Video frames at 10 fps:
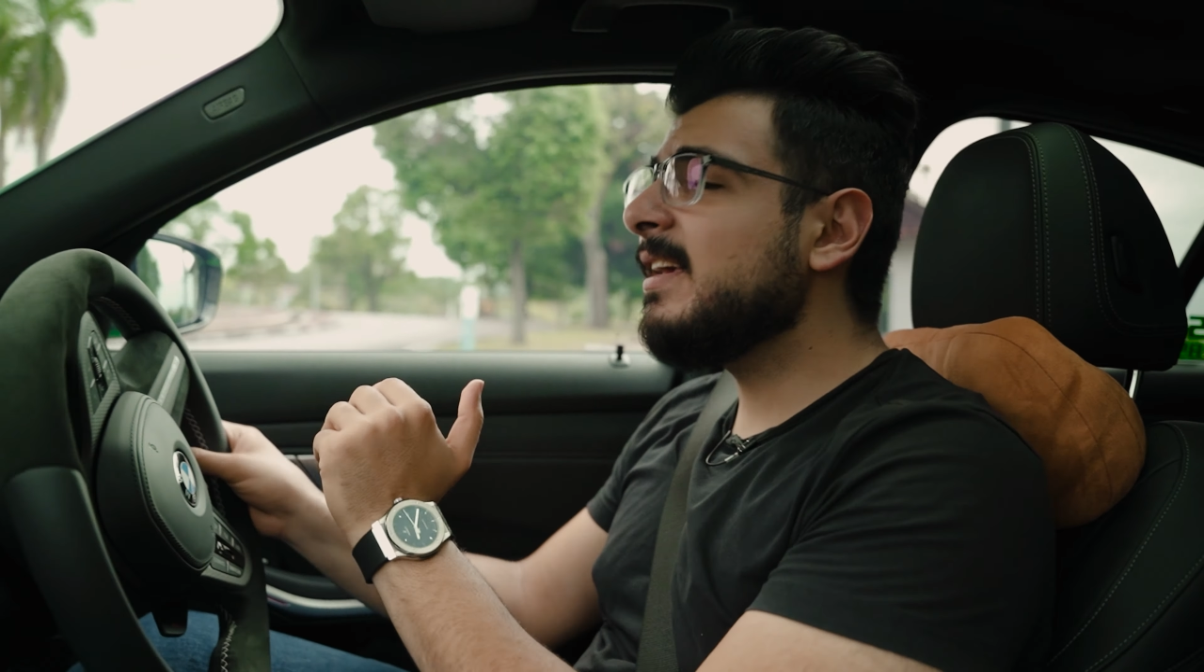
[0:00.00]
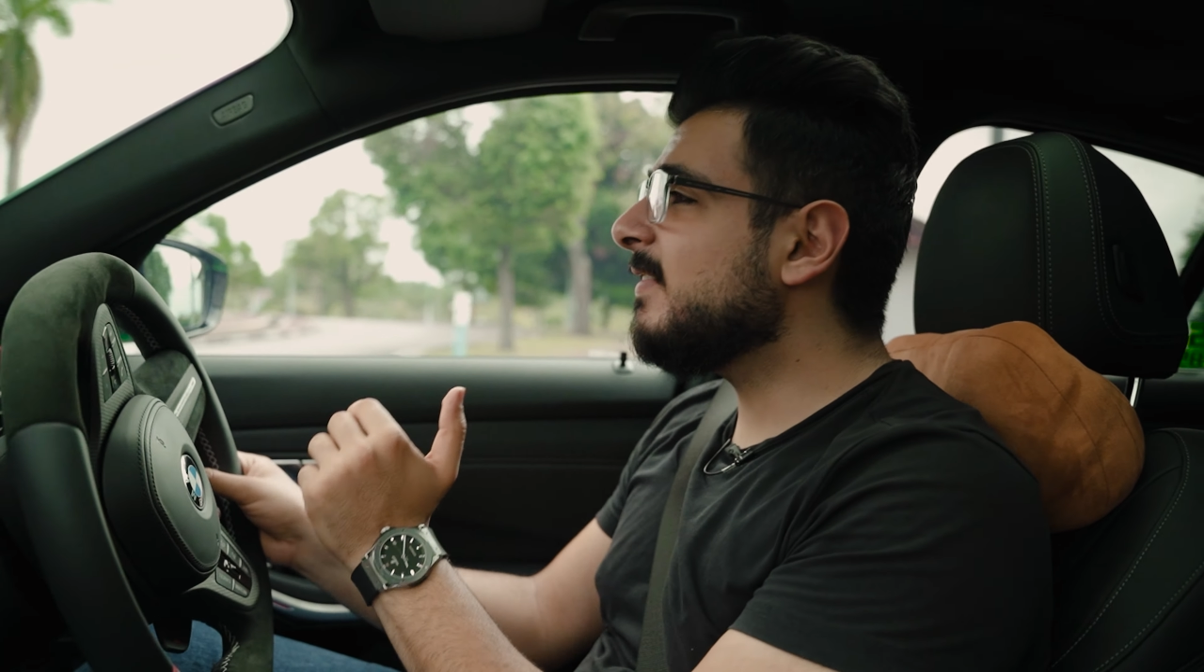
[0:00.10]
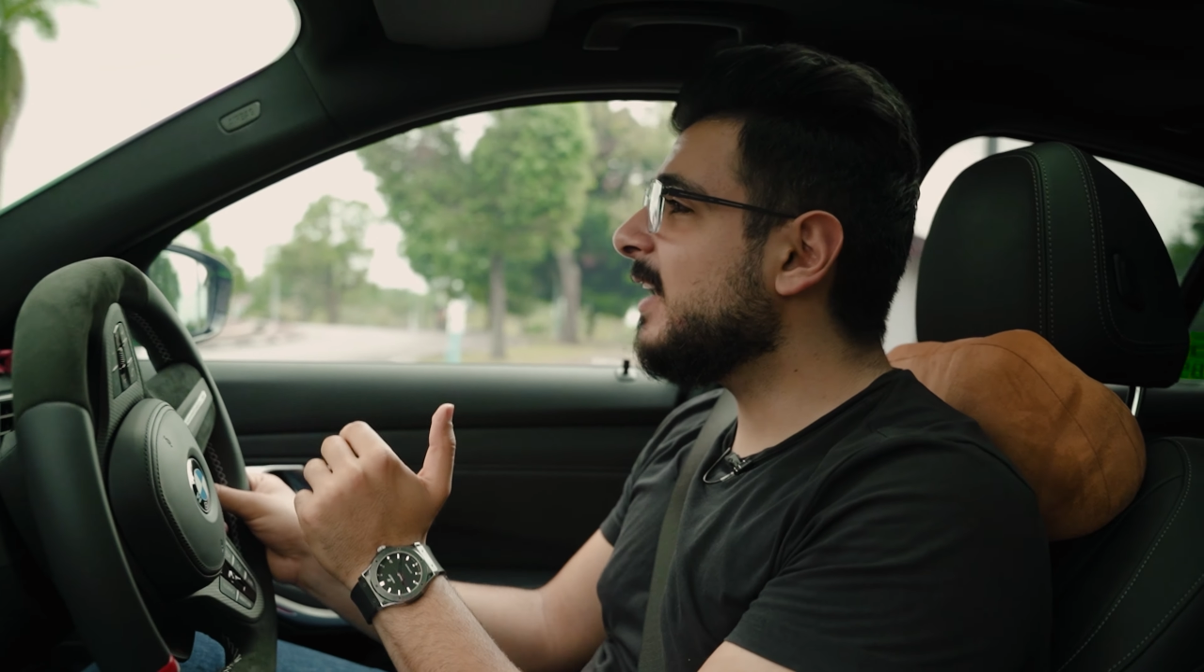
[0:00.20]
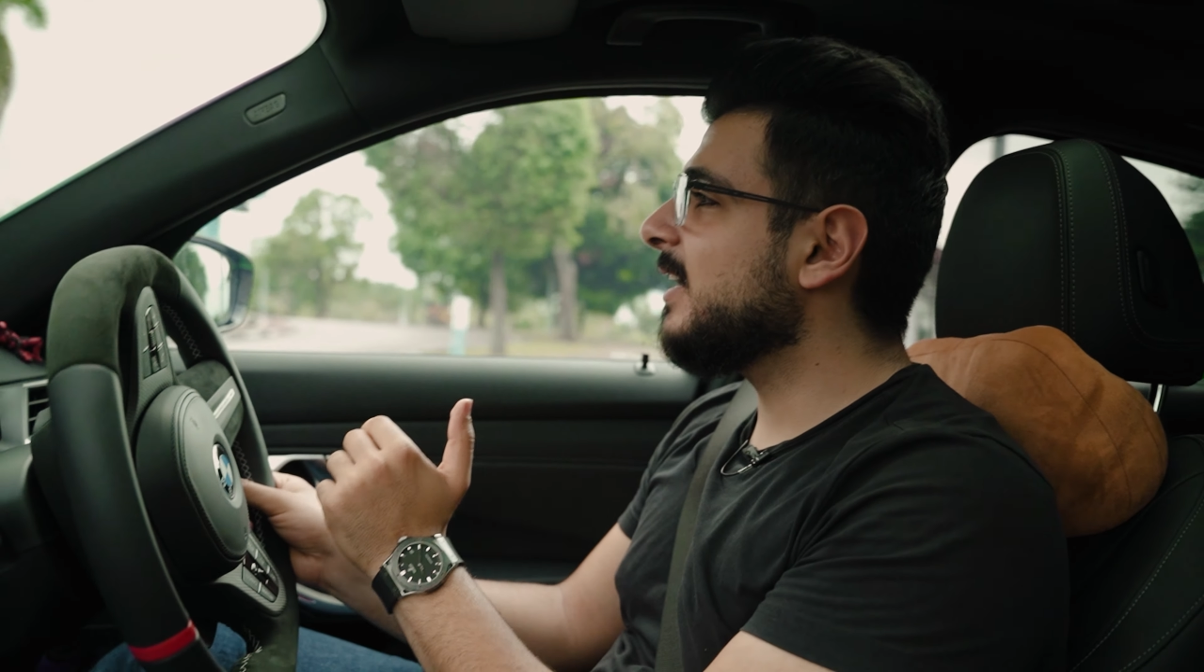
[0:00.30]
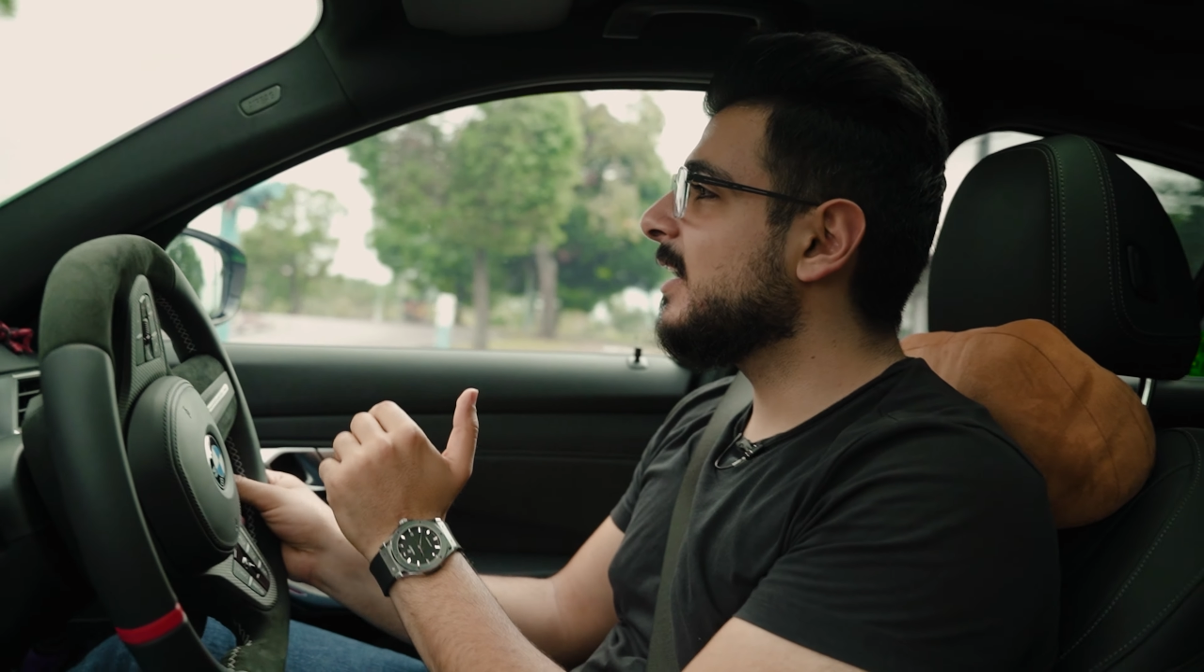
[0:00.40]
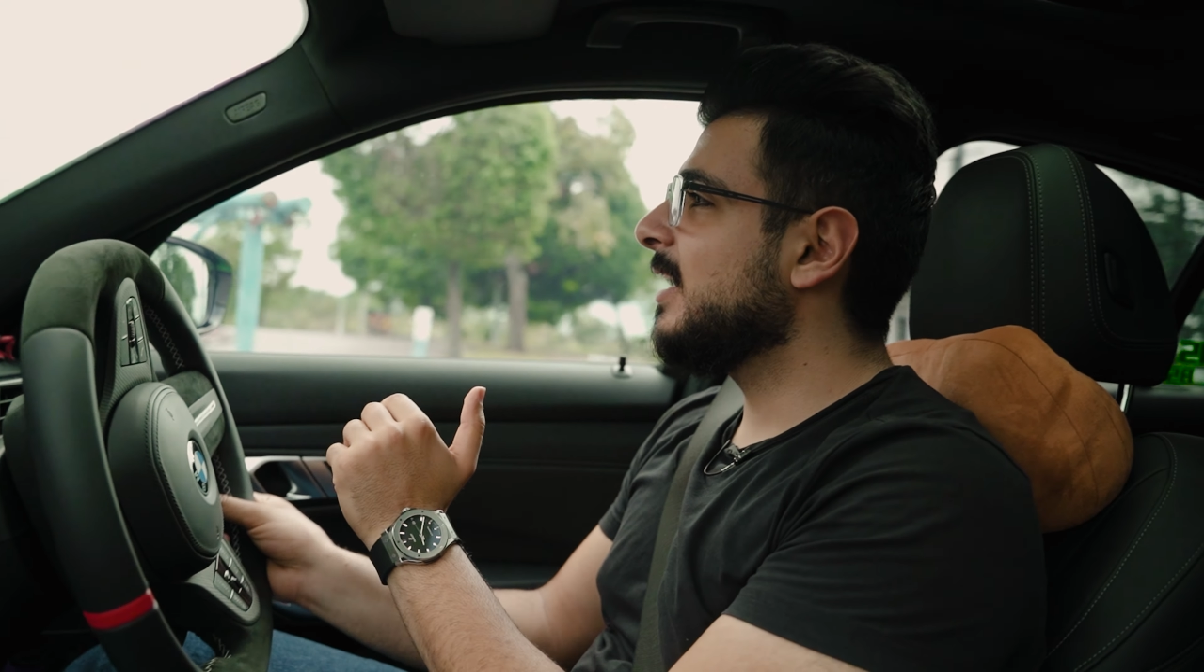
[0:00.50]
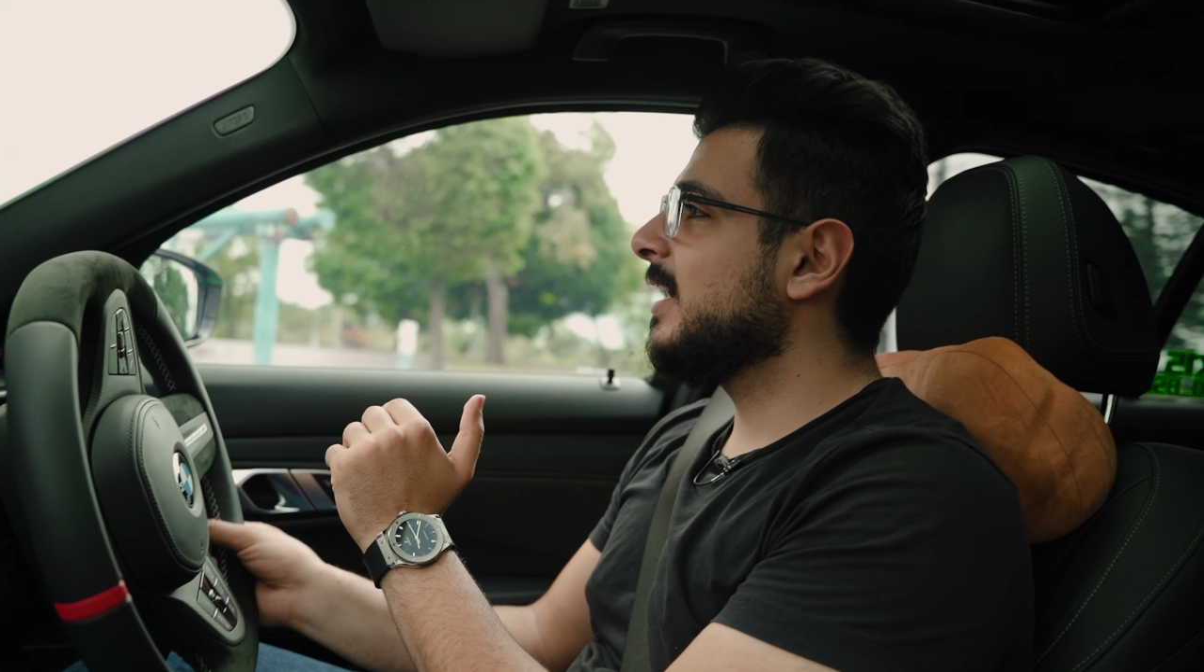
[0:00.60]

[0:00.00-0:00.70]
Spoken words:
even